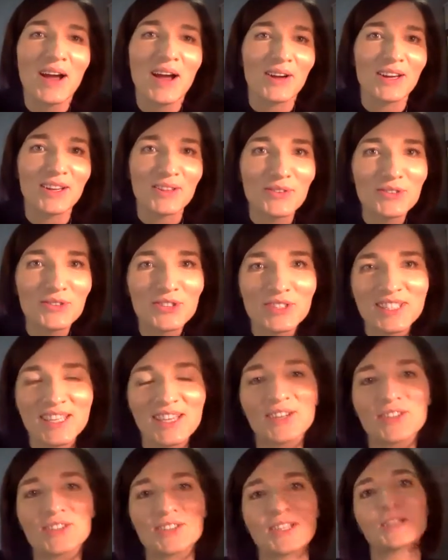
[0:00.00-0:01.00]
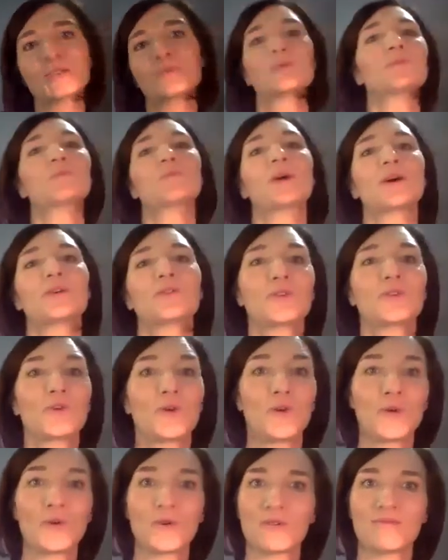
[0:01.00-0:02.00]
Can you just tell us a little bit about
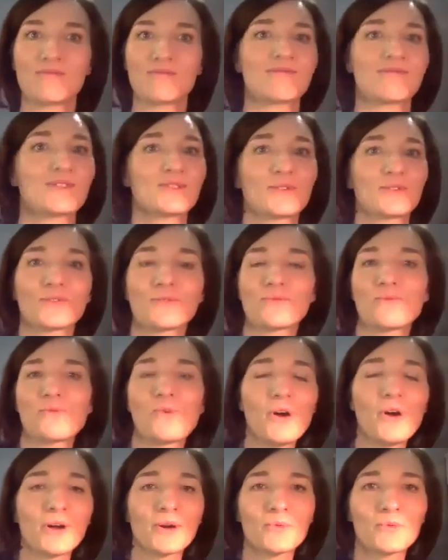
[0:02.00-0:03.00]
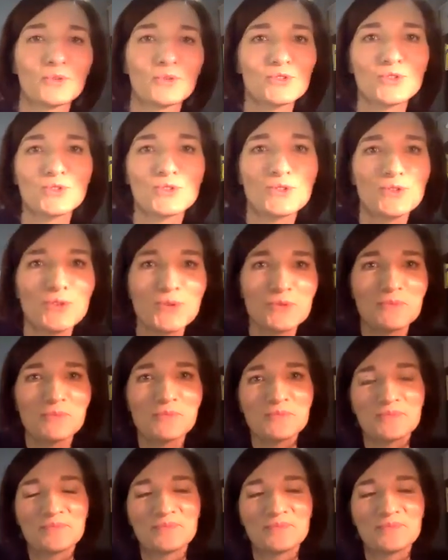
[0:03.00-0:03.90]
your sort of work? What do you do?